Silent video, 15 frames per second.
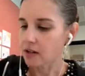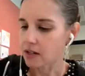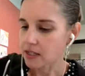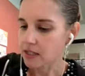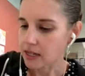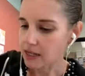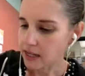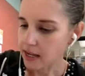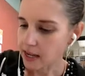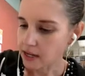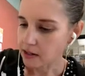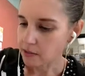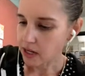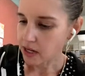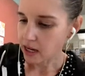says
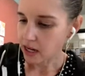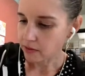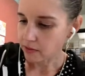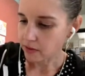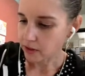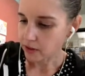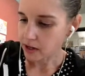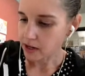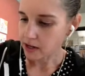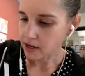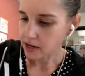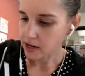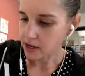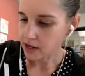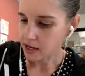end behavior
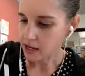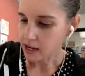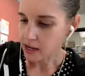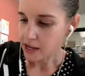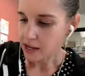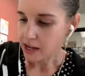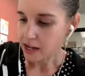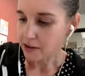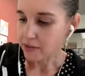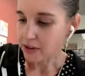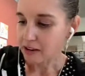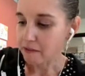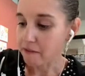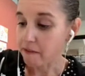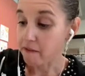of a
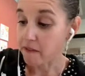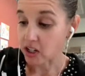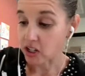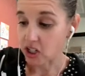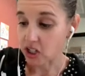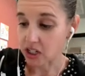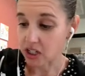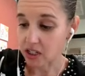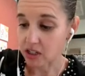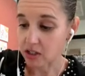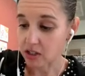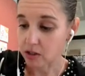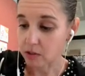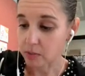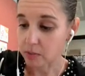function.
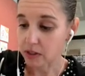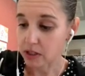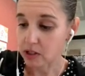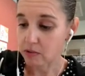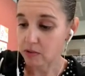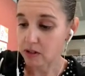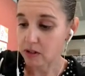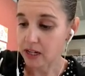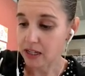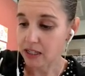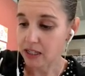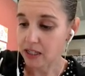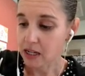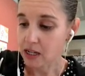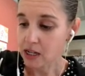So please
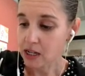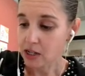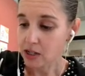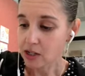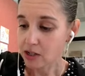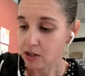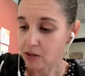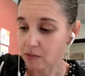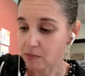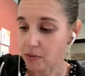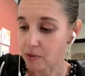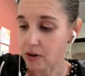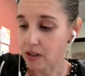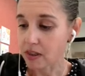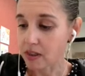realize two
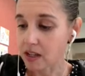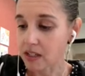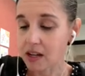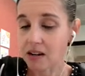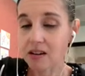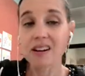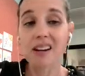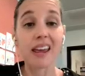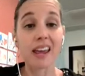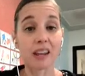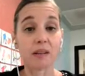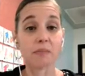important things there, end